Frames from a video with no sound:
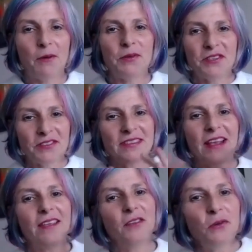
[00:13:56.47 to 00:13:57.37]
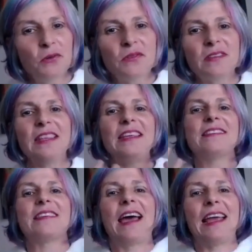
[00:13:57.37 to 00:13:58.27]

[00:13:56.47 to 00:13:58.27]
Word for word: I would just say use these